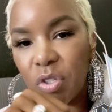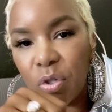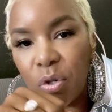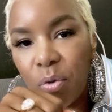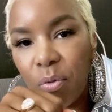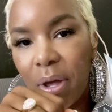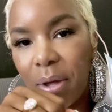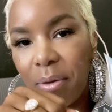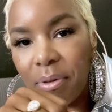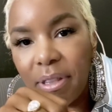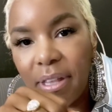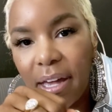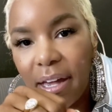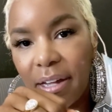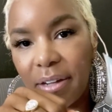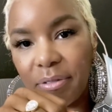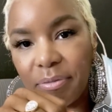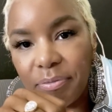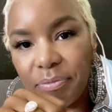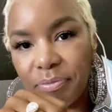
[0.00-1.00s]
do away with
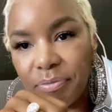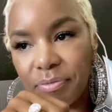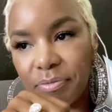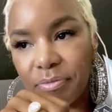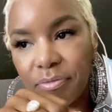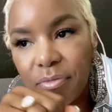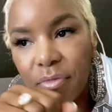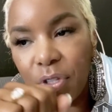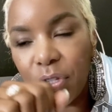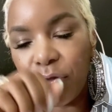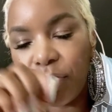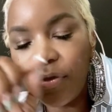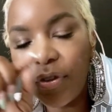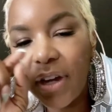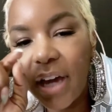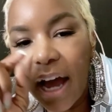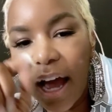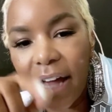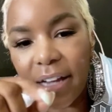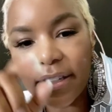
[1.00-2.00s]
that.
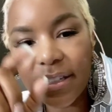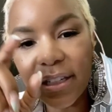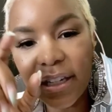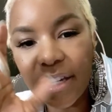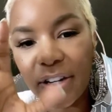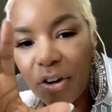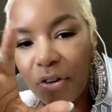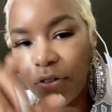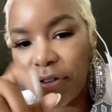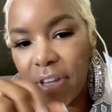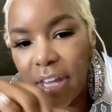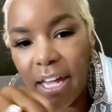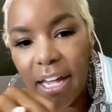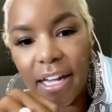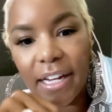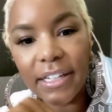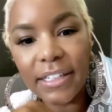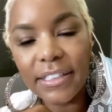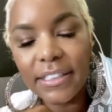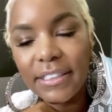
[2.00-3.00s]
You've got to get over
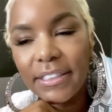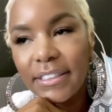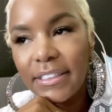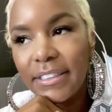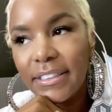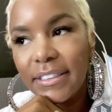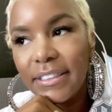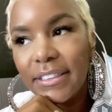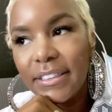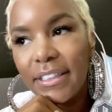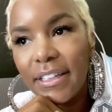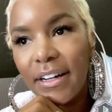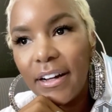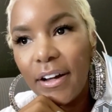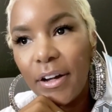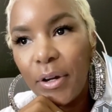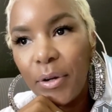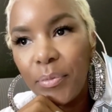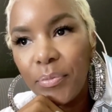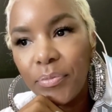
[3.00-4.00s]
that
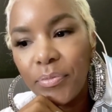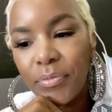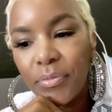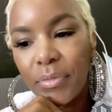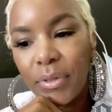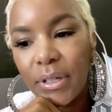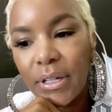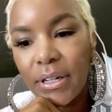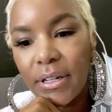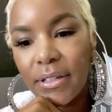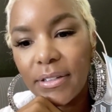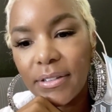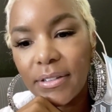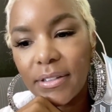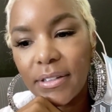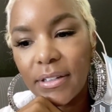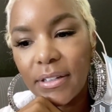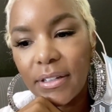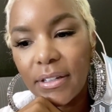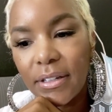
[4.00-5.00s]
um,
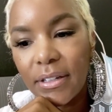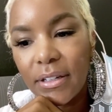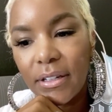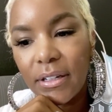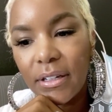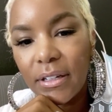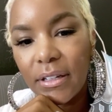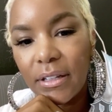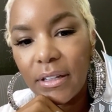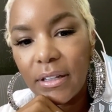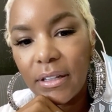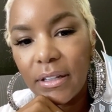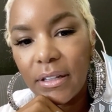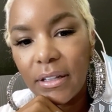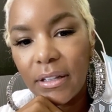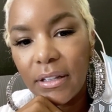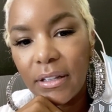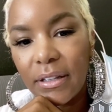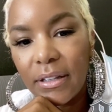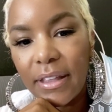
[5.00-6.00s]
because
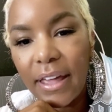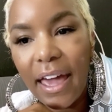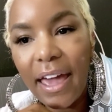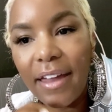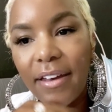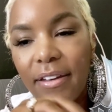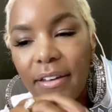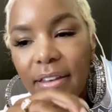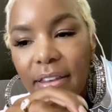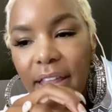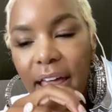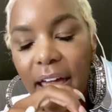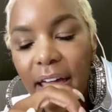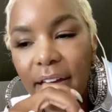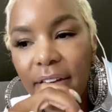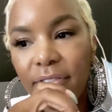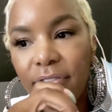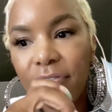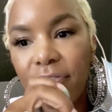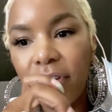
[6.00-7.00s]
that
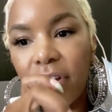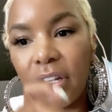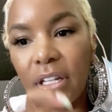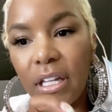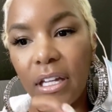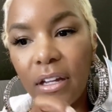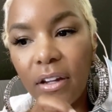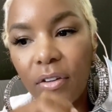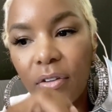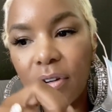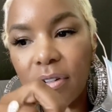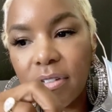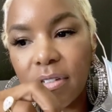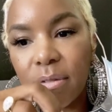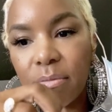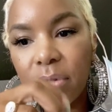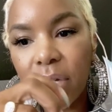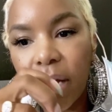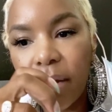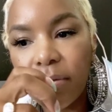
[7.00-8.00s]
that feeling, or
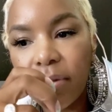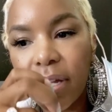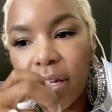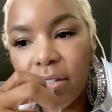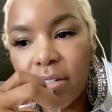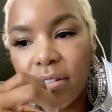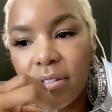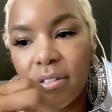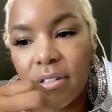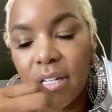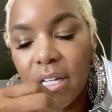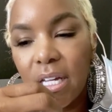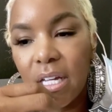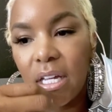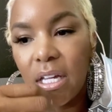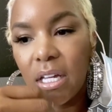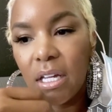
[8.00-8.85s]
sometimes that just